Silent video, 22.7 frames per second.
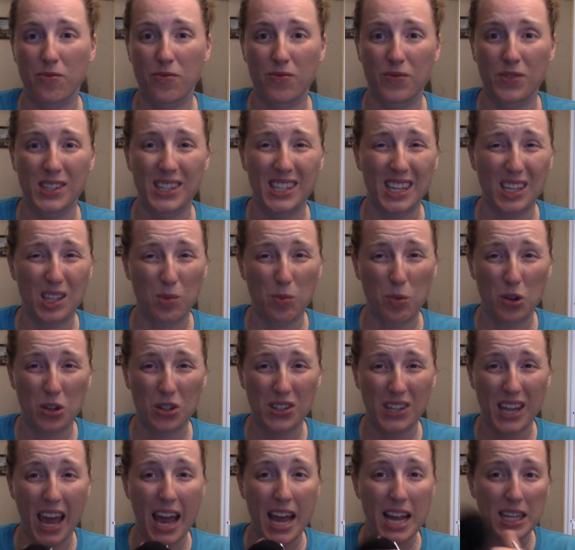6 more
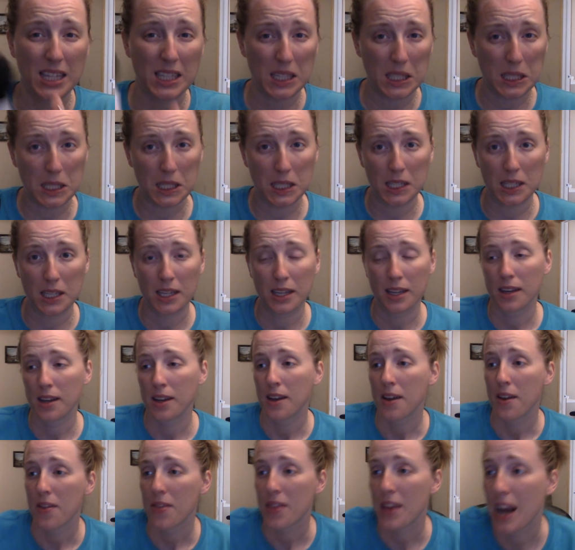skeins
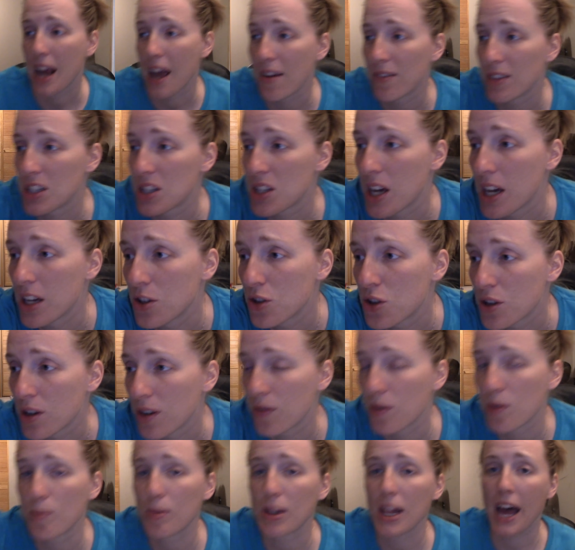that I haven't touched
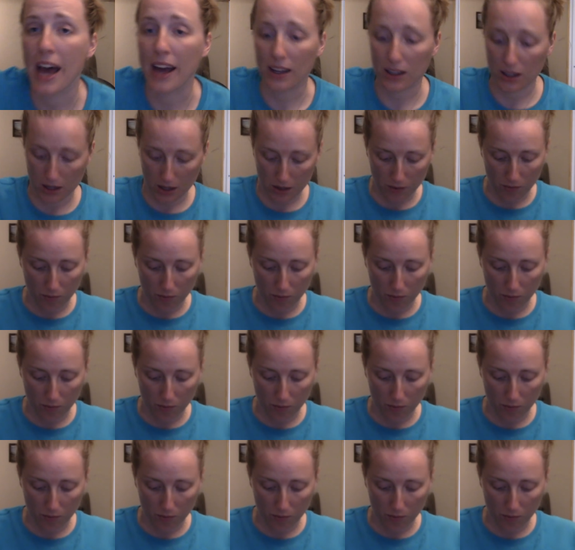of the black.